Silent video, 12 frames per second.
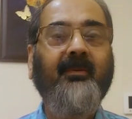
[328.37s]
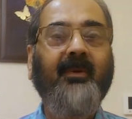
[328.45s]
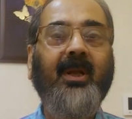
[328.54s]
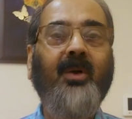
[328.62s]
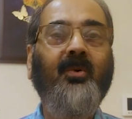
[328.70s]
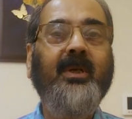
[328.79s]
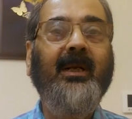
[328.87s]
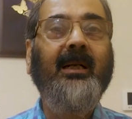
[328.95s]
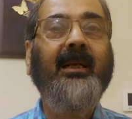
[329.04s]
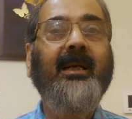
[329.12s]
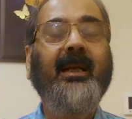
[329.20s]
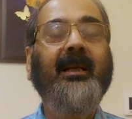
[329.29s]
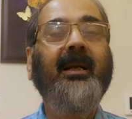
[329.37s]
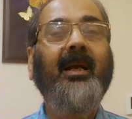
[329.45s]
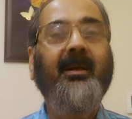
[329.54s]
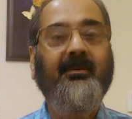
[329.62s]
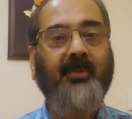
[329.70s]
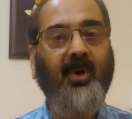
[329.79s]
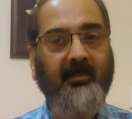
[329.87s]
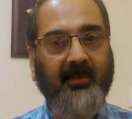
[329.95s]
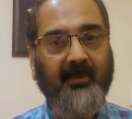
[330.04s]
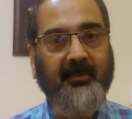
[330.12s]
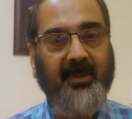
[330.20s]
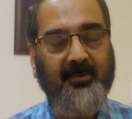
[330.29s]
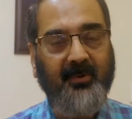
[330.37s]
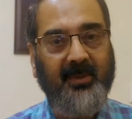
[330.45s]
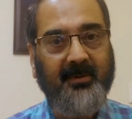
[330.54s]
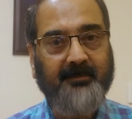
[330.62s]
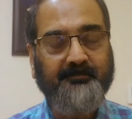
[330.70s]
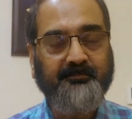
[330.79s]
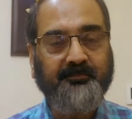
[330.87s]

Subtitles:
without yielding any kind of problem into it.